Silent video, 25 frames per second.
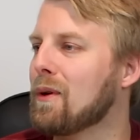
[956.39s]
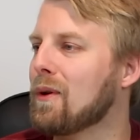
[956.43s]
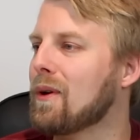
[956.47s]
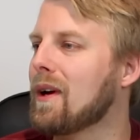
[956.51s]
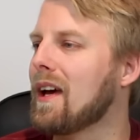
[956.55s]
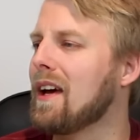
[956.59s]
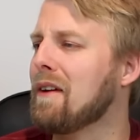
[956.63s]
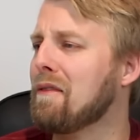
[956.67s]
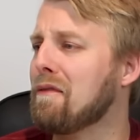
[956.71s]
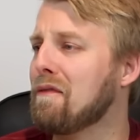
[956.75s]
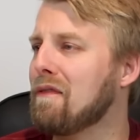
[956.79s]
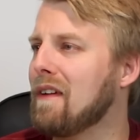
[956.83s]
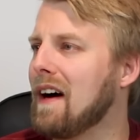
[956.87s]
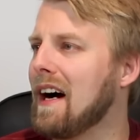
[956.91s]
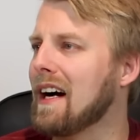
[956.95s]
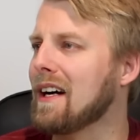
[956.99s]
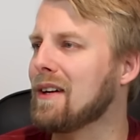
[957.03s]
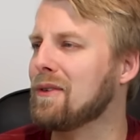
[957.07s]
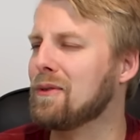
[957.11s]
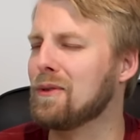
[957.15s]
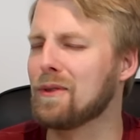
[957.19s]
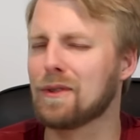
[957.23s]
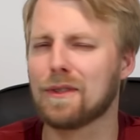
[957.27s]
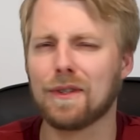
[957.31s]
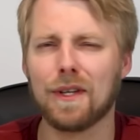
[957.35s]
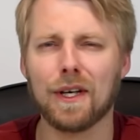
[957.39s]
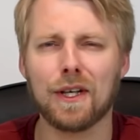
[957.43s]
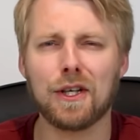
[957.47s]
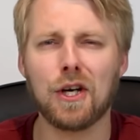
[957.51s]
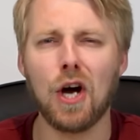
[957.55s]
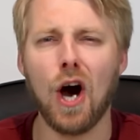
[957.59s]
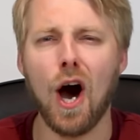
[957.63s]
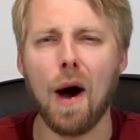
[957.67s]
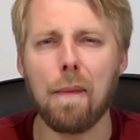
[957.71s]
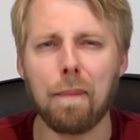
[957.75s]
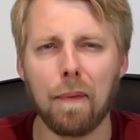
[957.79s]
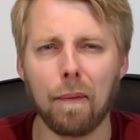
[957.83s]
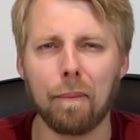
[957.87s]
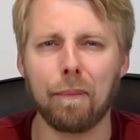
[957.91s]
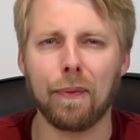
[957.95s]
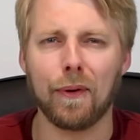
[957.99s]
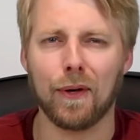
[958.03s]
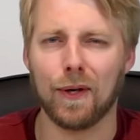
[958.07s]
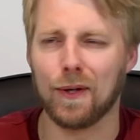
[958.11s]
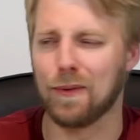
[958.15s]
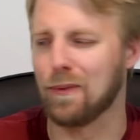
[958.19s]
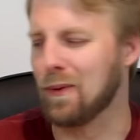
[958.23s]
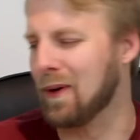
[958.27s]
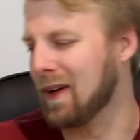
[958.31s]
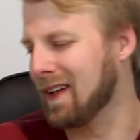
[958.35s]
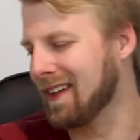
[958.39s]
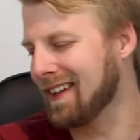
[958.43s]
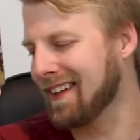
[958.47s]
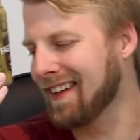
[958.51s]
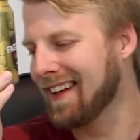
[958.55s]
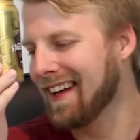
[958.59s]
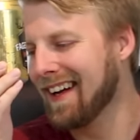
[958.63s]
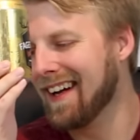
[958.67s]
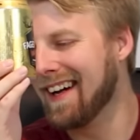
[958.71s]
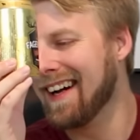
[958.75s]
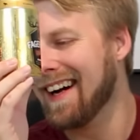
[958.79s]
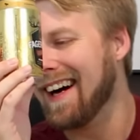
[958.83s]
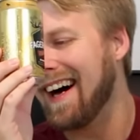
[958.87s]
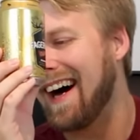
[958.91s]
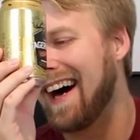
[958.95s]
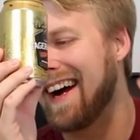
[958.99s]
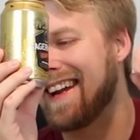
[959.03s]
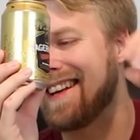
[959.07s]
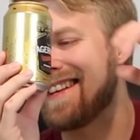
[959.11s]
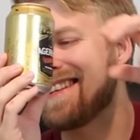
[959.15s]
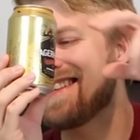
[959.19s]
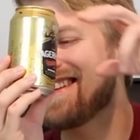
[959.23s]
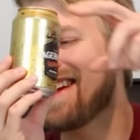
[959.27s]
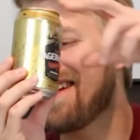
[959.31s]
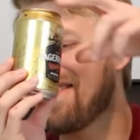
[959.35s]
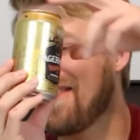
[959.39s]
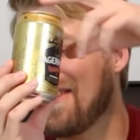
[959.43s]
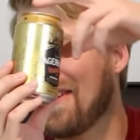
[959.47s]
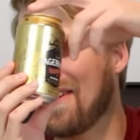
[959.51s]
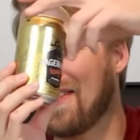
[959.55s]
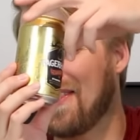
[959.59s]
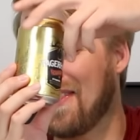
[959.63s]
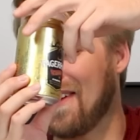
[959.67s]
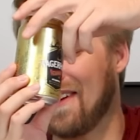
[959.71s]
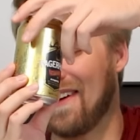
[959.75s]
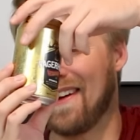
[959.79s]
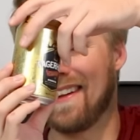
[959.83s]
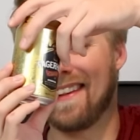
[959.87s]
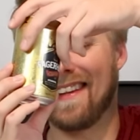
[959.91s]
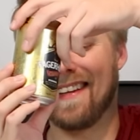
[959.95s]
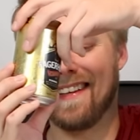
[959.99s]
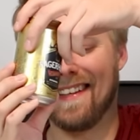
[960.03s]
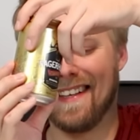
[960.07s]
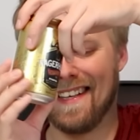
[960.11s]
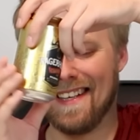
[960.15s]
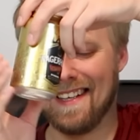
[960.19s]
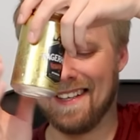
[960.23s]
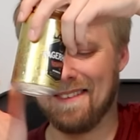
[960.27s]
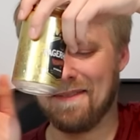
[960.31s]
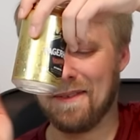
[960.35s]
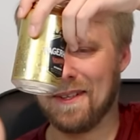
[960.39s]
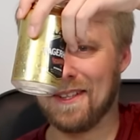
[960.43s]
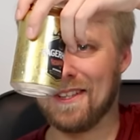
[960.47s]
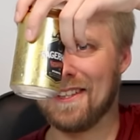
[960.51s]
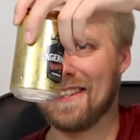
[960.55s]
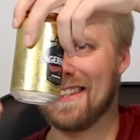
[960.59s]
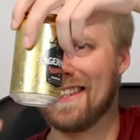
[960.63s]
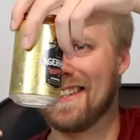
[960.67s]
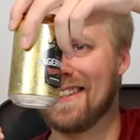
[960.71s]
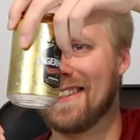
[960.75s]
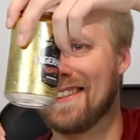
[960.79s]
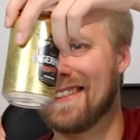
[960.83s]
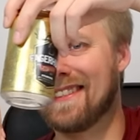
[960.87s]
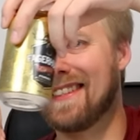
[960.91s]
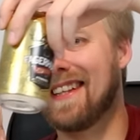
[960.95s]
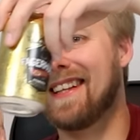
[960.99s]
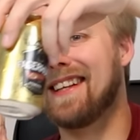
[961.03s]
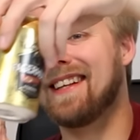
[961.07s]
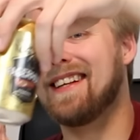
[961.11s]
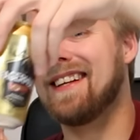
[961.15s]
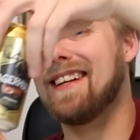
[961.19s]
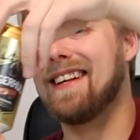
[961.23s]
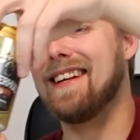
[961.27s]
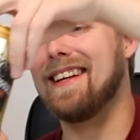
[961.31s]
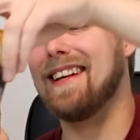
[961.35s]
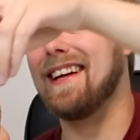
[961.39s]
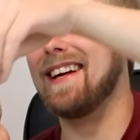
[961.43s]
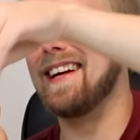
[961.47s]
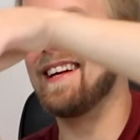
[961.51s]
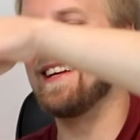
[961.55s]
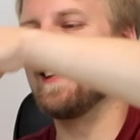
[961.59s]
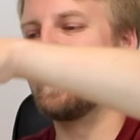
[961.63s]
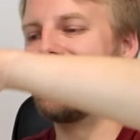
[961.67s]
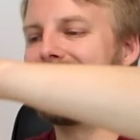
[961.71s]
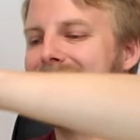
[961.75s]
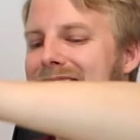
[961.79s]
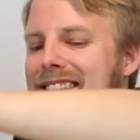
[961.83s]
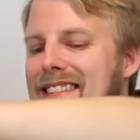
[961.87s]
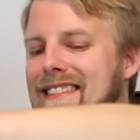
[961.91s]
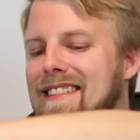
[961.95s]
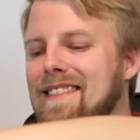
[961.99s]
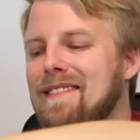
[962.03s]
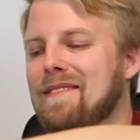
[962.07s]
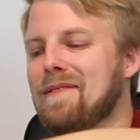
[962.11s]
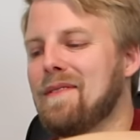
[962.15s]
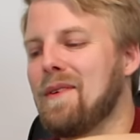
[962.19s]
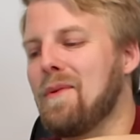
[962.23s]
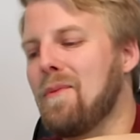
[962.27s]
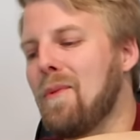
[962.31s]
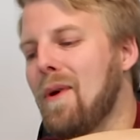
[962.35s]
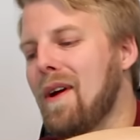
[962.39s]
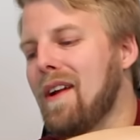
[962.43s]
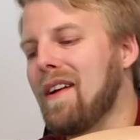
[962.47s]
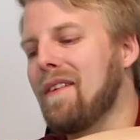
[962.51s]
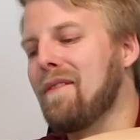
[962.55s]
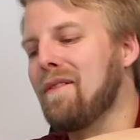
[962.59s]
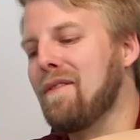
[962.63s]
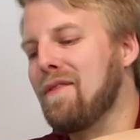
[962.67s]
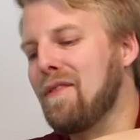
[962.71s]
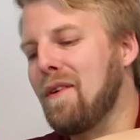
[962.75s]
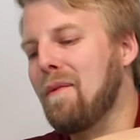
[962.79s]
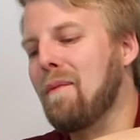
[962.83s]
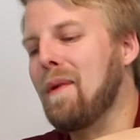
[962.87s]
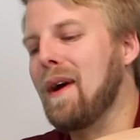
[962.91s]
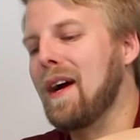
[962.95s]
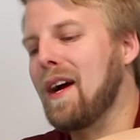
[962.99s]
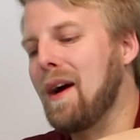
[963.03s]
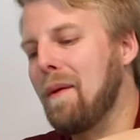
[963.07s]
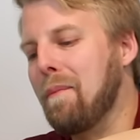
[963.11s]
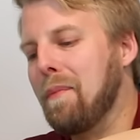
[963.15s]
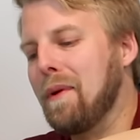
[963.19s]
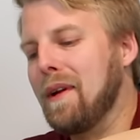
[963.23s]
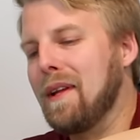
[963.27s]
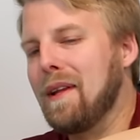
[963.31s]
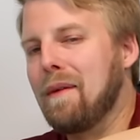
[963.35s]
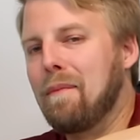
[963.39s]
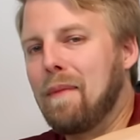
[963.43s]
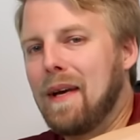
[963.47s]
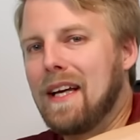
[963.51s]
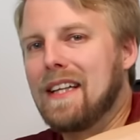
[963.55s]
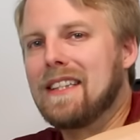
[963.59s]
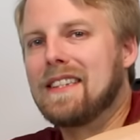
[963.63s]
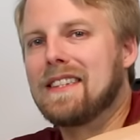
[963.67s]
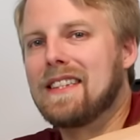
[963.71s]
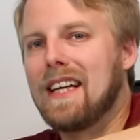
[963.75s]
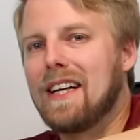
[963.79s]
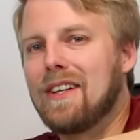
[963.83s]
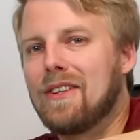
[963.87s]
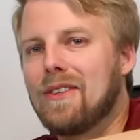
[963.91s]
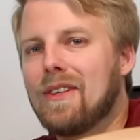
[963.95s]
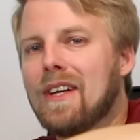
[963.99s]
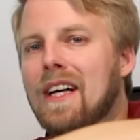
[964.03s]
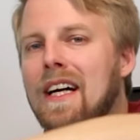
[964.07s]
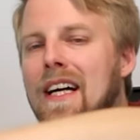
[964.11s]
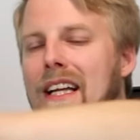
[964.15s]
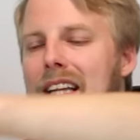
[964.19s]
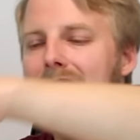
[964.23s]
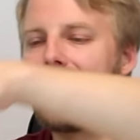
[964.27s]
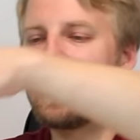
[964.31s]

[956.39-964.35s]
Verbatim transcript: But okay, Fagerhult, the Kopparberg one. I never thought in a million years that like this, the one from a company that makes cider.